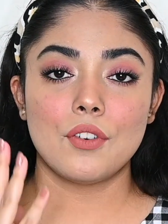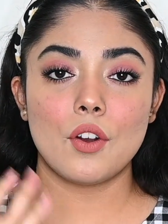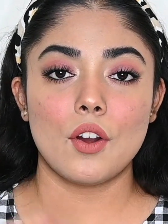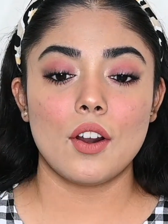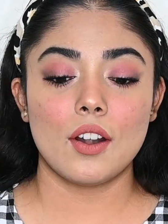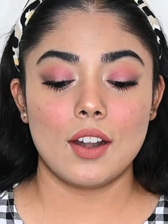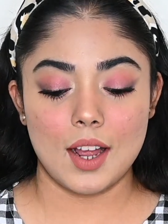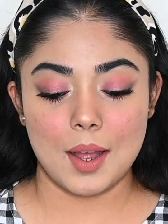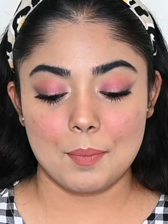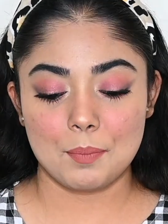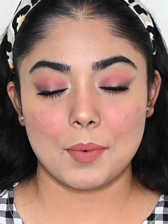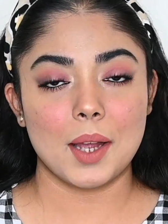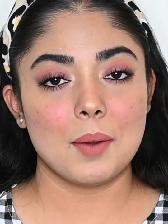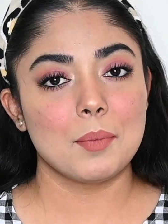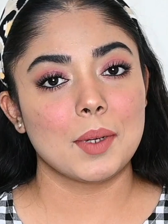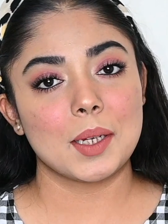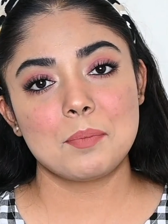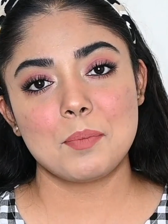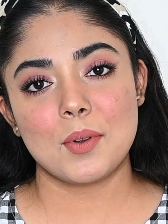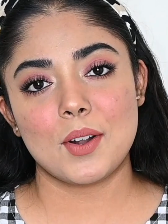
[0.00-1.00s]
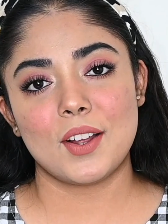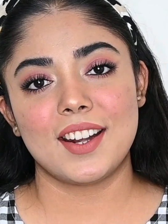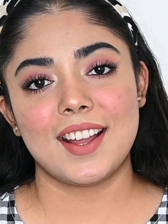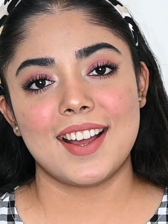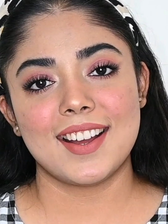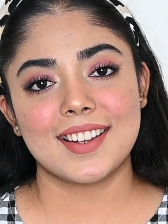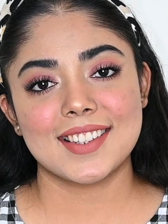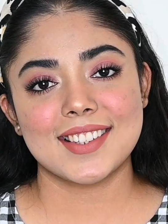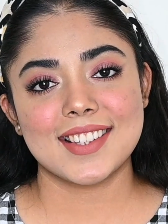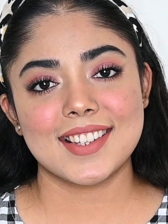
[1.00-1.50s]
for upcoming
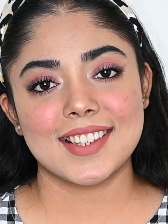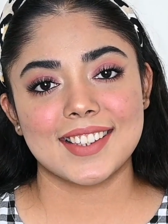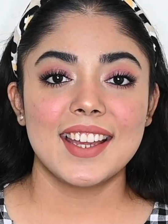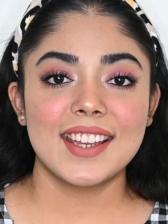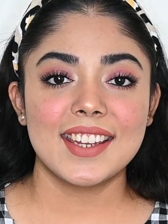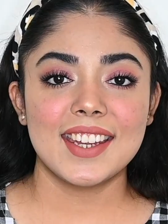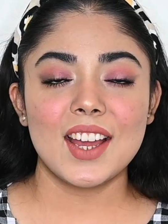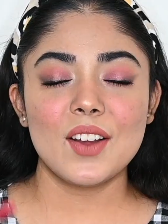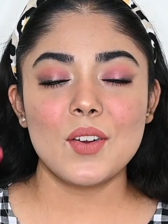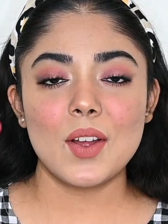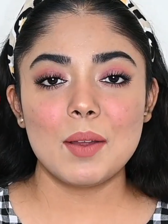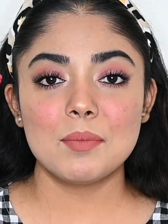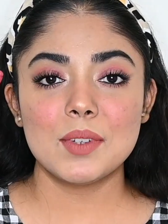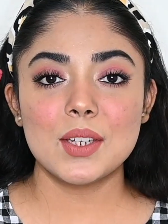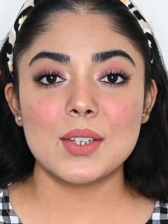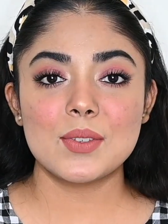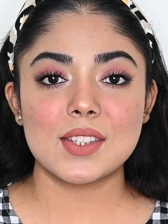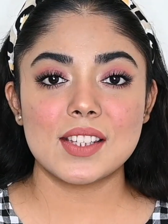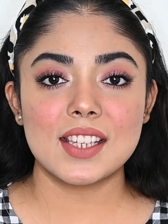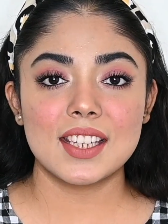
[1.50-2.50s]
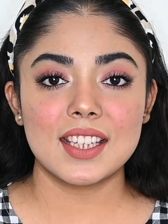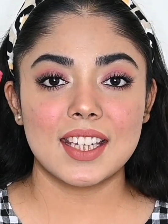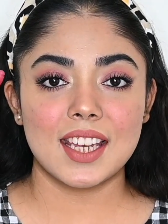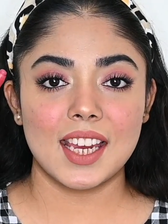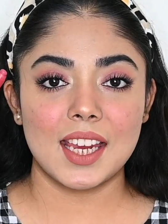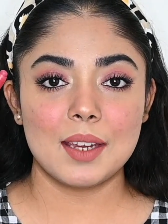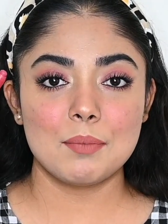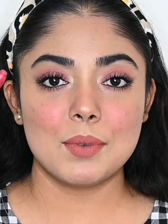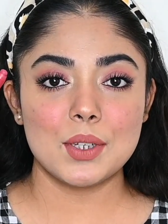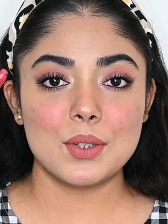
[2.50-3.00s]
products. Now I'm using
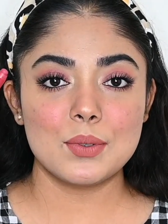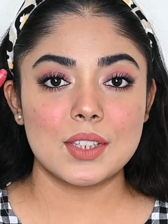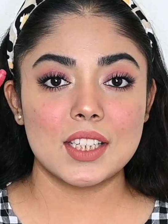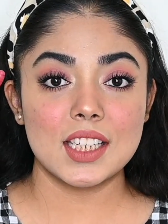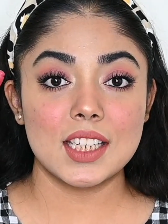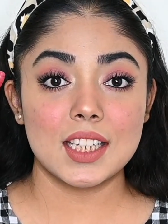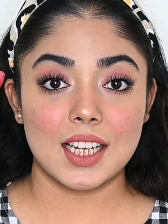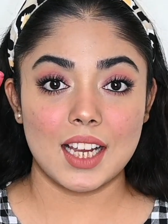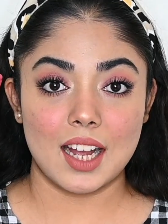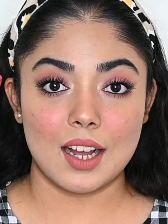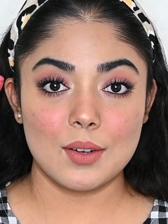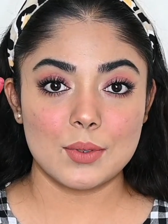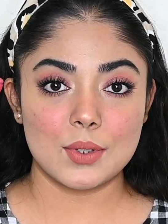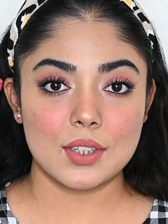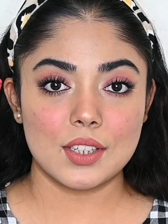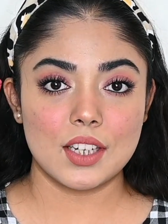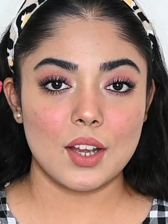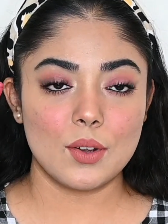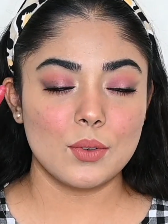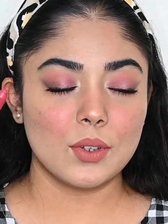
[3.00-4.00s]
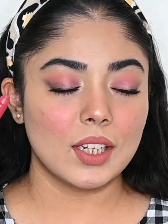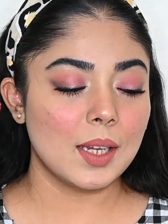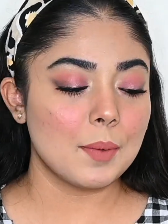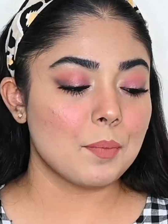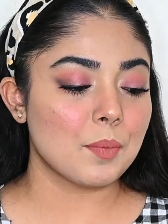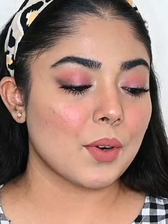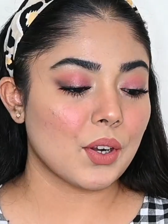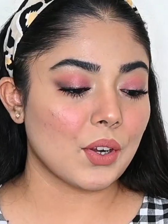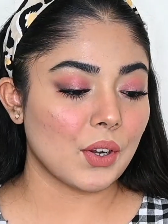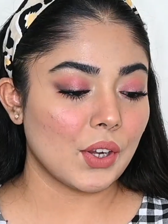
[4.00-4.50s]
Kay Beauty Countdown
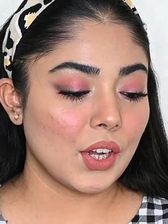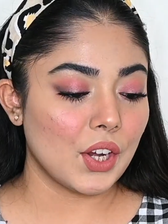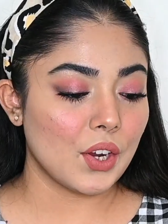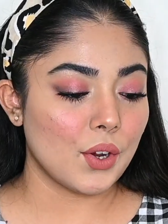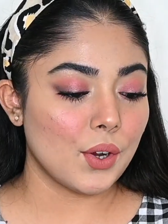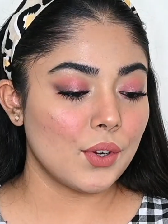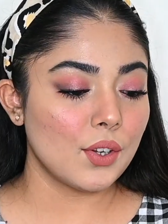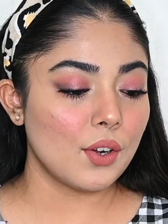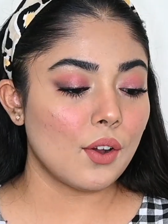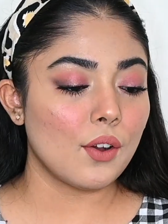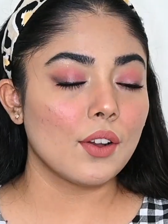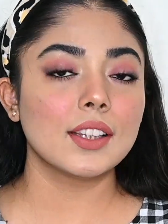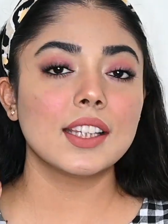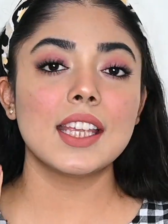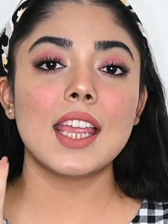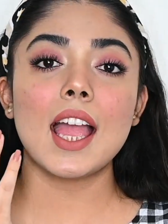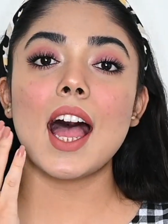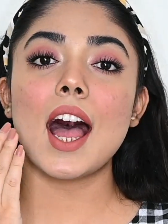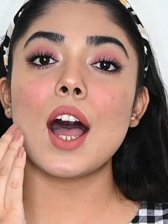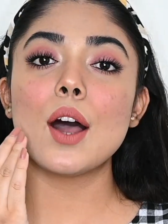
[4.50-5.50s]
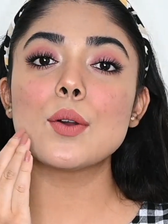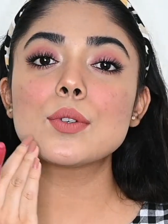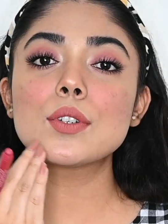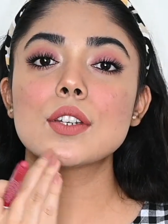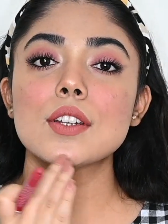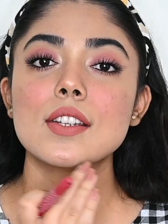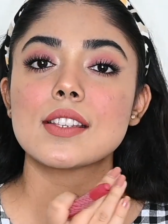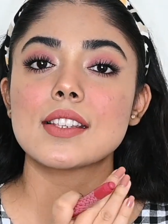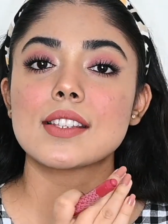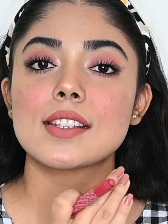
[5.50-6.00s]
Lip Crayon on the
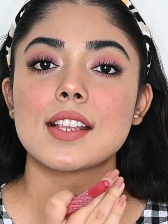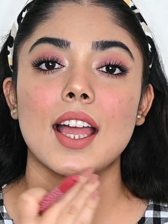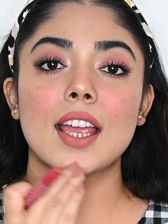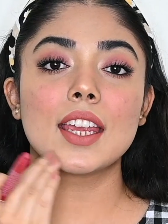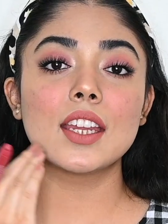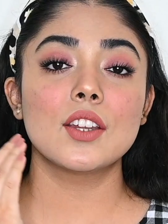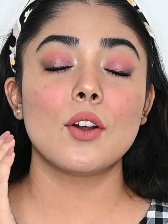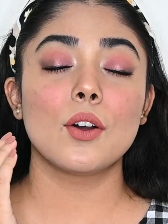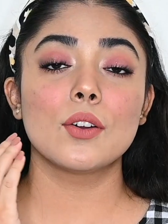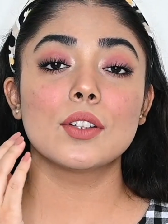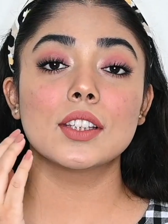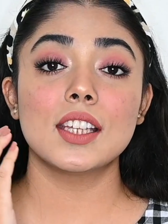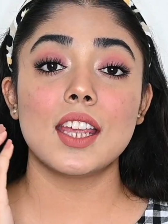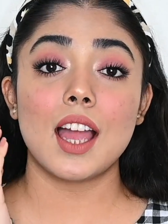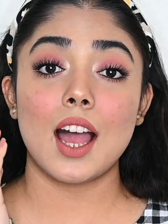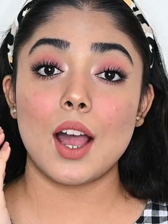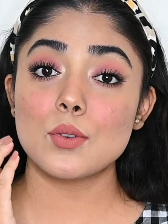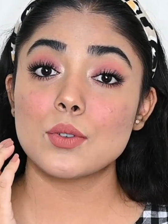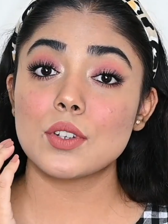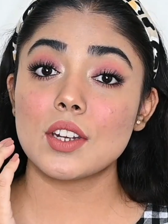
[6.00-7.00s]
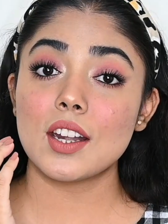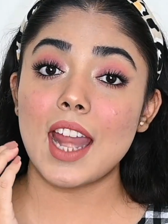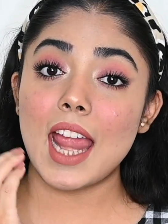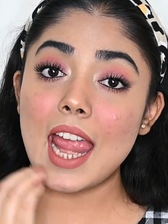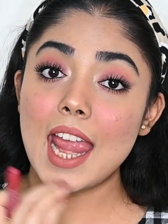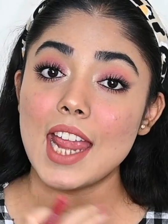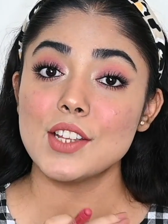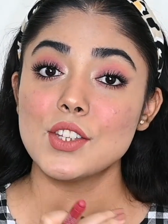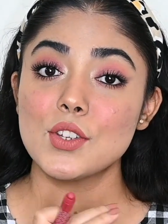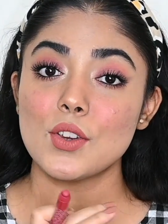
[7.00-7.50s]
outer side, on the outer
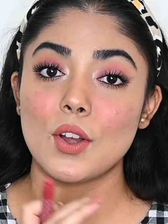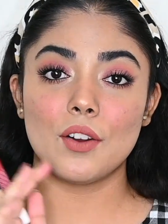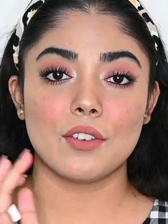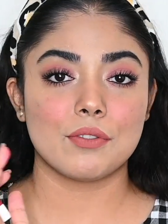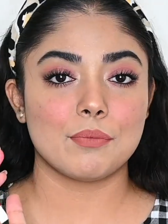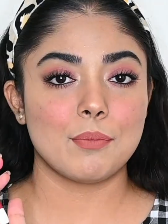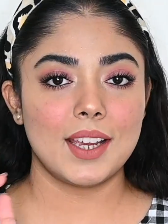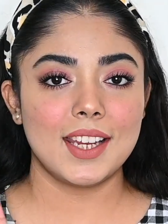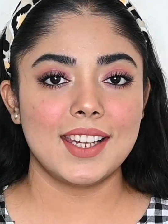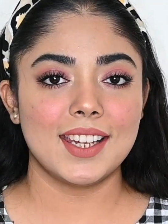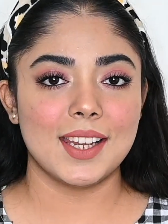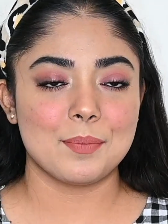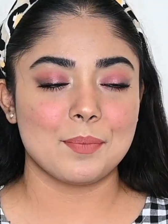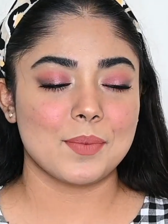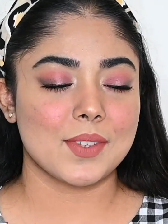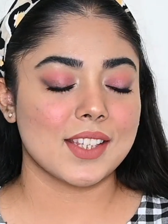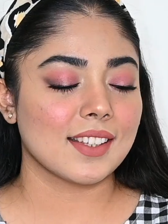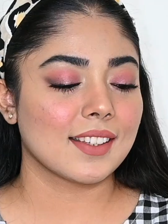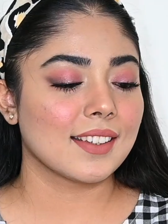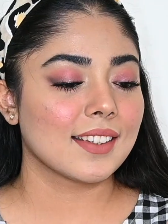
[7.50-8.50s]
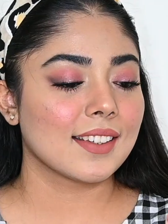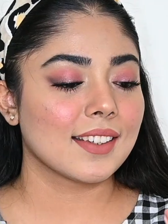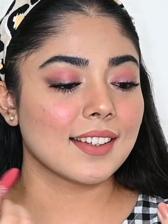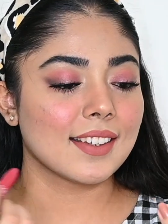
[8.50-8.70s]
edge of my lips.